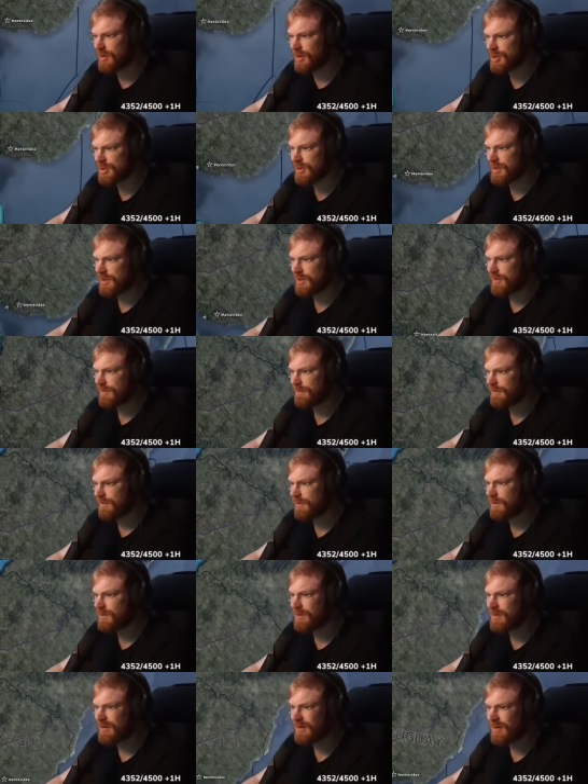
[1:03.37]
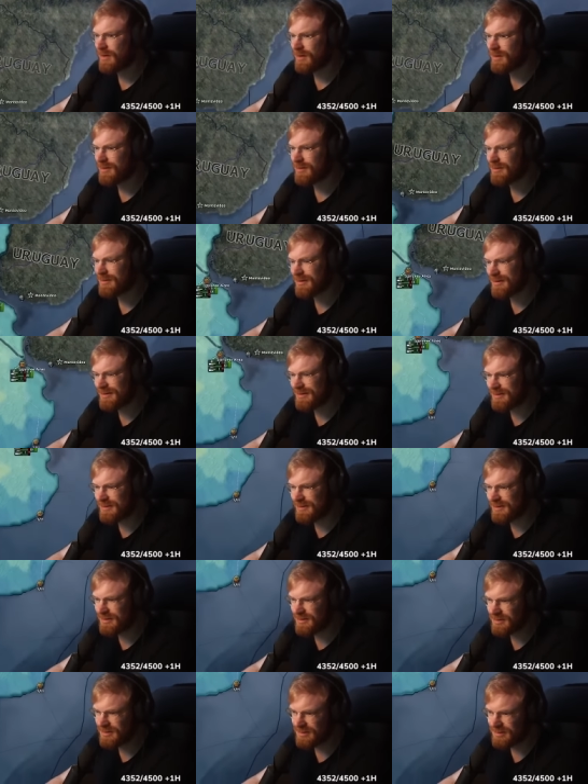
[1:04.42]
Argentina? Okay.
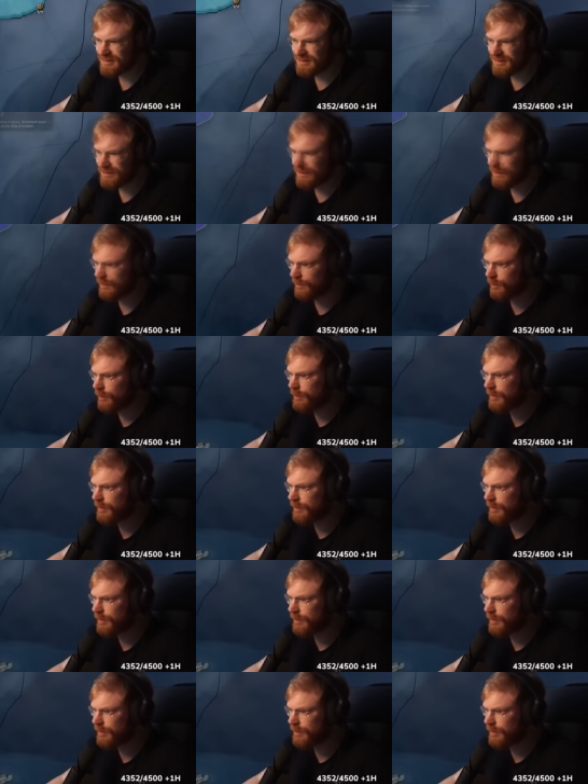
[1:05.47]
We're